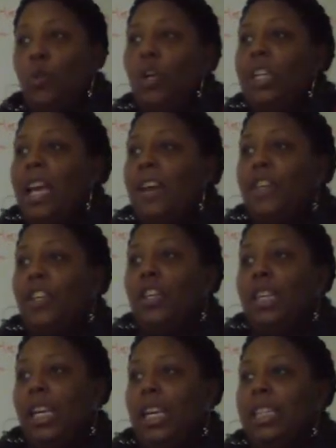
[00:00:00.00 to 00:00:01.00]
or having your
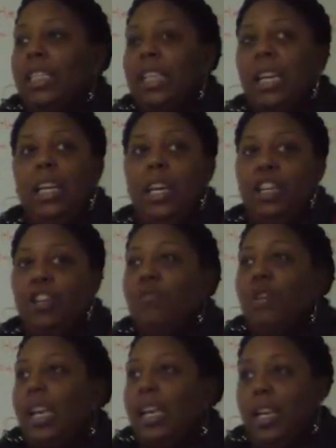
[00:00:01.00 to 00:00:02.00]
kids eat and
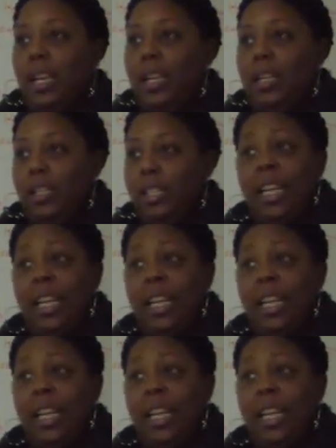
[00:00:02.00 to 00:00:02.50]
you can't eat.